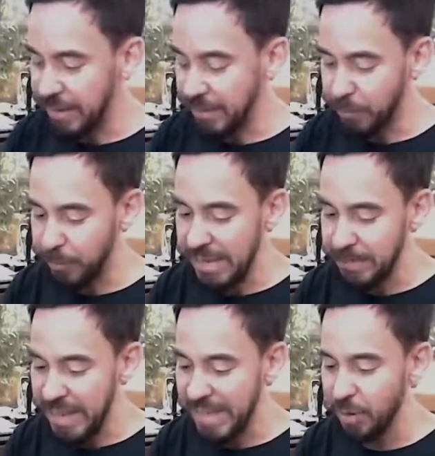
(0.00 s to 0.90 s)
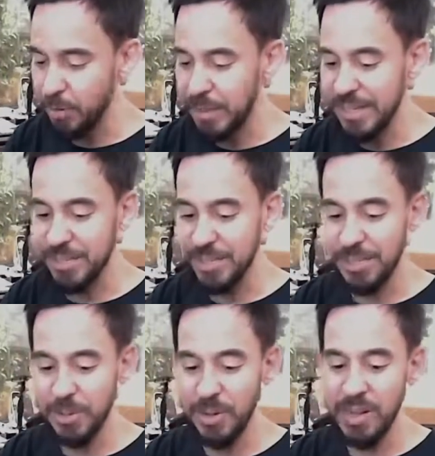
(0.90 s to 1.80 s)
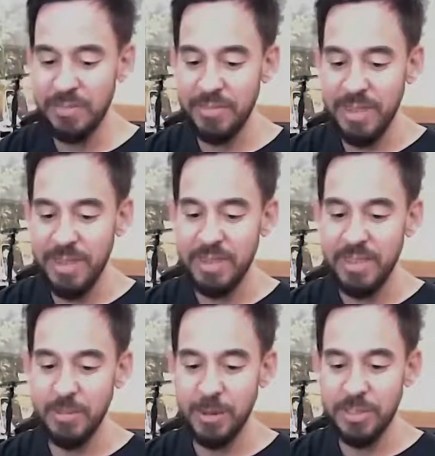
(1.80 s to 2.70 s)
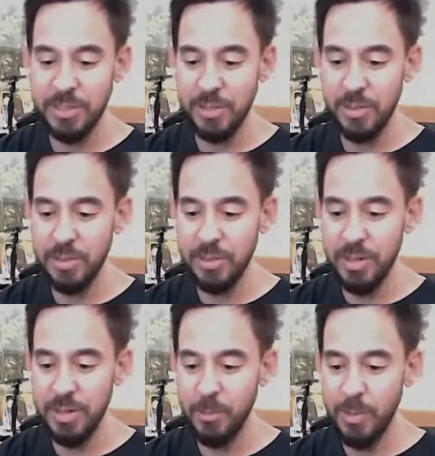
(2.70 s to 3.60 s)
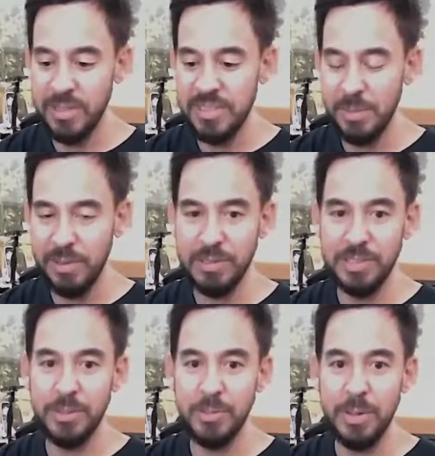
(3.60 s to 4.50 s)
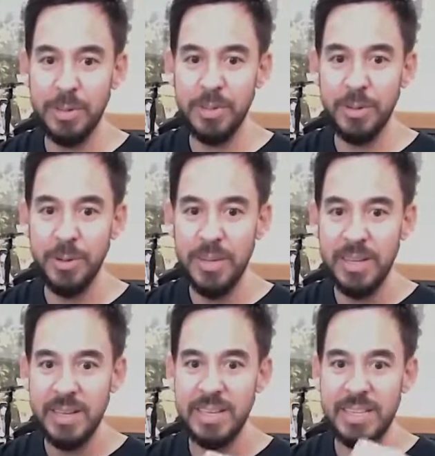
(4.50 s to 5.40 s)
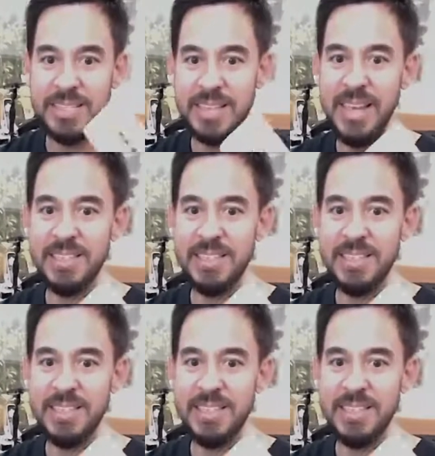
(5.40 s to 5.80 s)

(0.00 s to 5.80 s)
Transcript: remake or reissue of the original One Step Closer and With You cassette